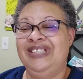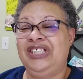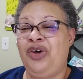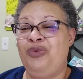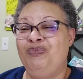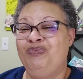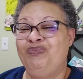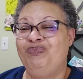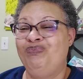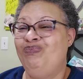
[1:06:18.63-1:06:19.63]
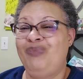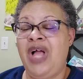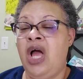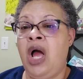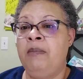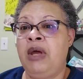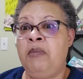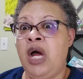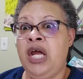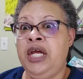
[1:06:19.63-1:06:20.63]
So I'm
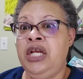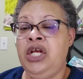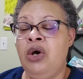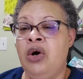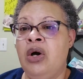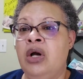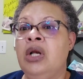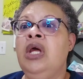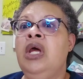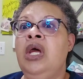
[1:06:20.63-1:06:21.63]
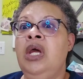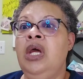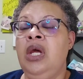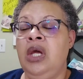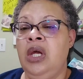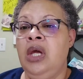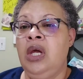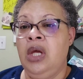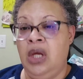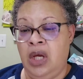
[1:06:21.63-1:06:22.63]
not buying any yarn
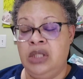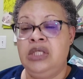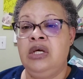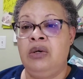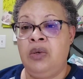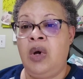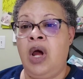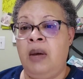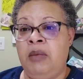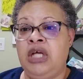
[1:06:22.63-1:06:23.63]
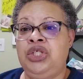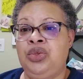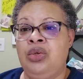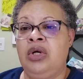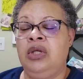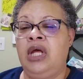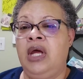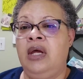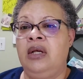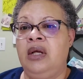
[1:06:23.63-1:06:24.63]
until I make sure
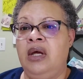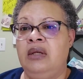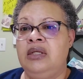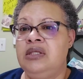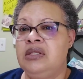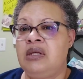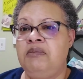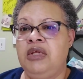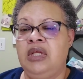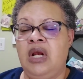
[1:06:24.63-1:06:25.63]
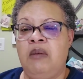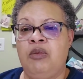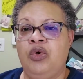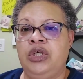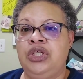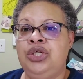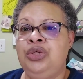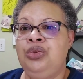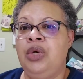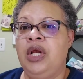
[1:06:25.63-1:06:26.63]
that uh, this is something that I'm going to
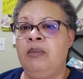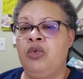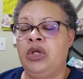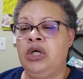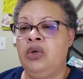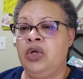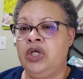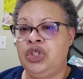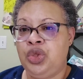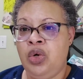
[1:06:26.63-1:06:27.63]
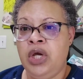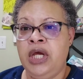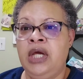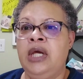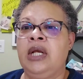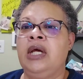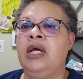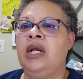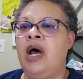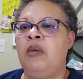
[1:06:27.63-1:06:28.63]
do and I'm really going to enjoy it
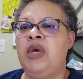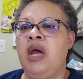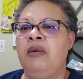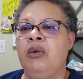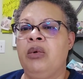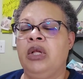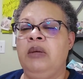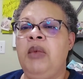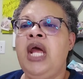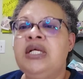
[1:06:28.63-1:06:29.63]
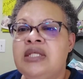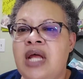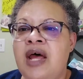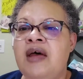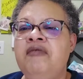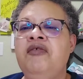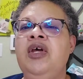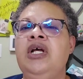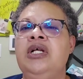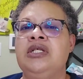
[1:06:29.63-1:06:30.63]
and I'll be able to really make stuff.
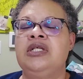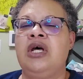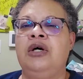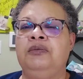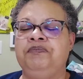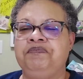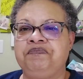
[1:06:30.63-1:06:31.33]
So,